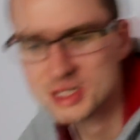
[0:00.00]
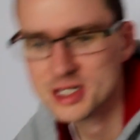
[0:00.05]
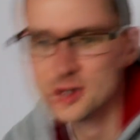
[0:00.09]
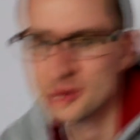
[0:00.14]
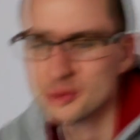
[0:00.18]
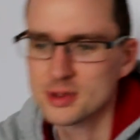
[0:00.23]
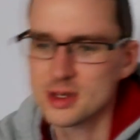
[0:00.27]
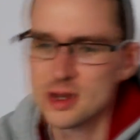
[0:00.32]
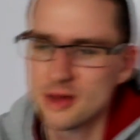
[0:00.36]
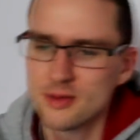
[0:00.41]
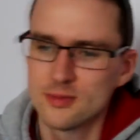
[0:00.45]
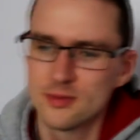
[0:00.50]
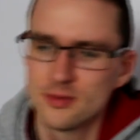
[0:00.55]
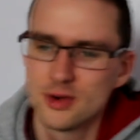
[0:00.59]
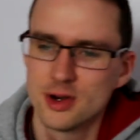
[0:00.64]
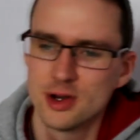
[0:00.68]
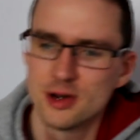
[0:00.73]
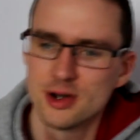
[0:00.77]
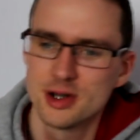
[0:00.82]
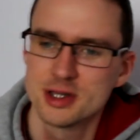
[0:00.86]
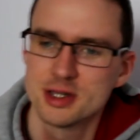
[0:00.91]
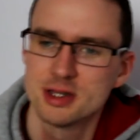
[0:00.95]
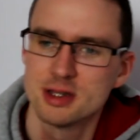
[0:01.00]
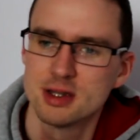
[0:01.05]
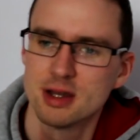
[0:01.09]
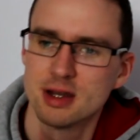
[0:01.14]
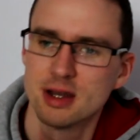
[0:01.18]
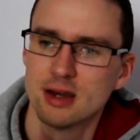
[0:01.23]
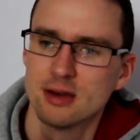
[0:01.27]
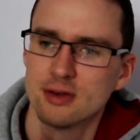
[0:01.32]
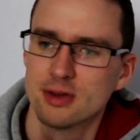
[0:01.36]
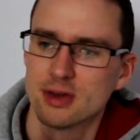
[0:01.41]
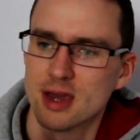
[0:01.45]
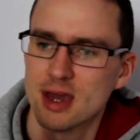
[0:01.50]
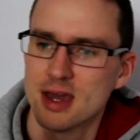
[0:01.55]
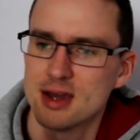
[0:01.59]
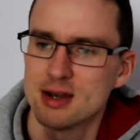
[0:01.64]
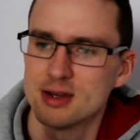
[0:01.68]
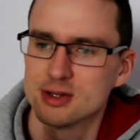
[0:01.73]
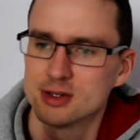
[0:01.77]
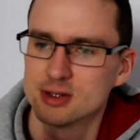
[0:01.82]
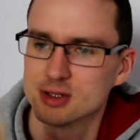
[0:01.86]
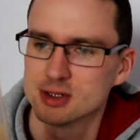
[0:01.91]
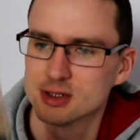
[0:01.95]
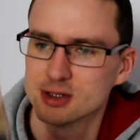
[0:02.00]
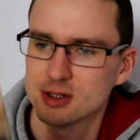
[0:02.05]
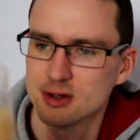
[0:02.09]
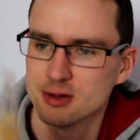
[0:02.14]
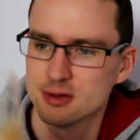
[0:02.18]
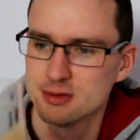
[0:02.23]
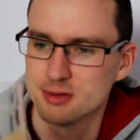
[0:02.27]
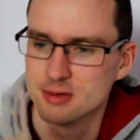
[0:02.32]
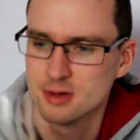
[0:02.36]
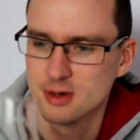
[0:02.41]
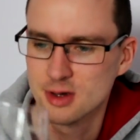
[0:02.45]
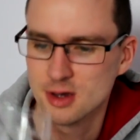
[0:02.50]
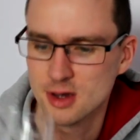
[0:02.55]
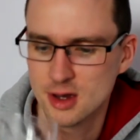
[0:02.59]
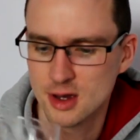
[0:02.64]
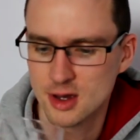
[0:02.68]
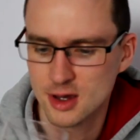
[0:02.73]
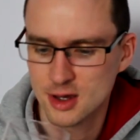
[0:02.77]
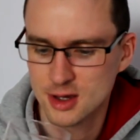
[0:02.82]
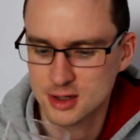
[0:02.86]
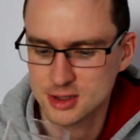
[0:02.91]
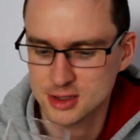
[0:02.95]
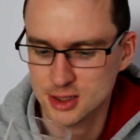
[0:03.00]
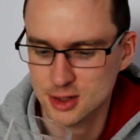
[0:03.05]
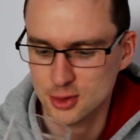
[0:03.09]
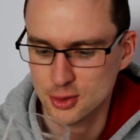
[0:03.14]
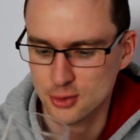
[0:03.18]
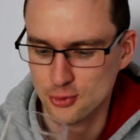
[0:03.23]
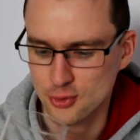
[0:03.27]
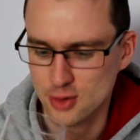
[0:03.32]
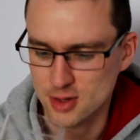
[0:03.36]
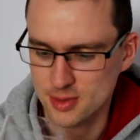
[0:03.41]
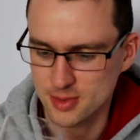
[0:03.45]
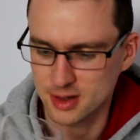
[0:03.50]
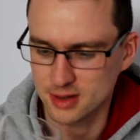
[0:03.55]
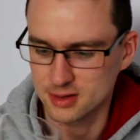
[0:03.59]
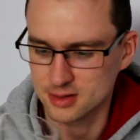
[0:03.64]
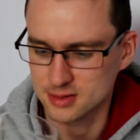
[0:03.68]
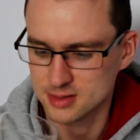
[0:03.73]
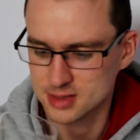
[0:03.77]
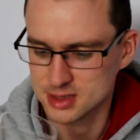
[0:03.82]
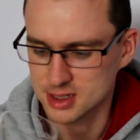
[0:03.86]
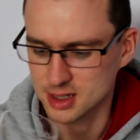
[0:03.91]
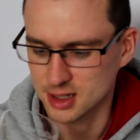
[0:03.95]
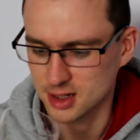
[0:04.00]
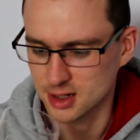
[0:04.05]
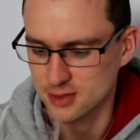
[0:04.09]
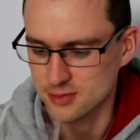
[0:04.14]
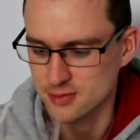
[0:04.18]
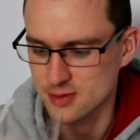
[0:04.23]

settled down nice in there now. The head is just so creamy and sticking